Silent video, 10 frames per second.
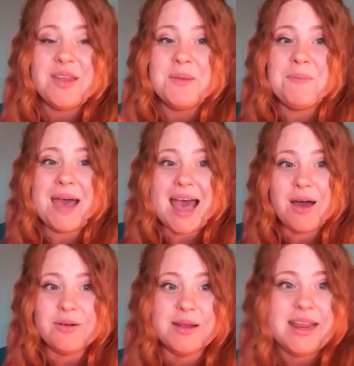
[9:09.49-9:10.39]
and
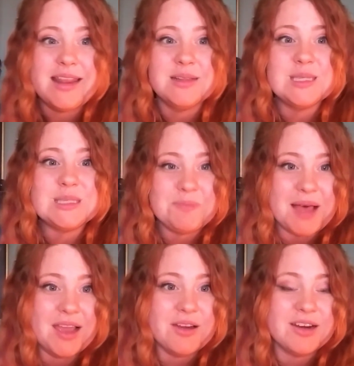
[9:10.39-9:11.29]
empowering and
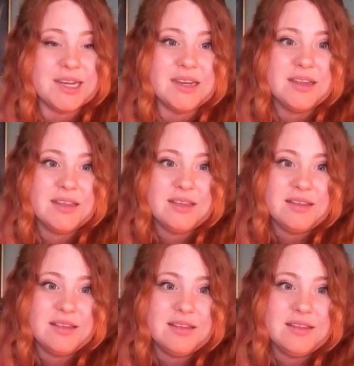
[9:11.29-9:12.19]
inspiring.
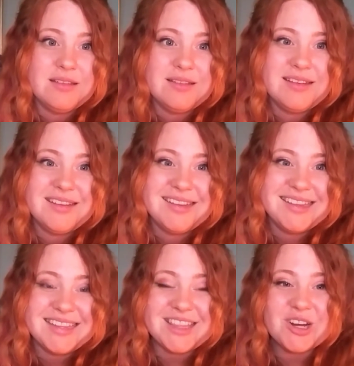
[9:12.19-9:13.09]

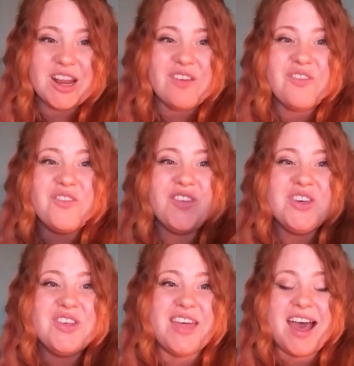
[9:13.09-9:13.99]
But they're going to
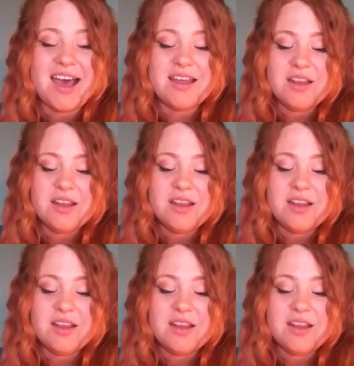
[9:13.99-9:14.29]
feel that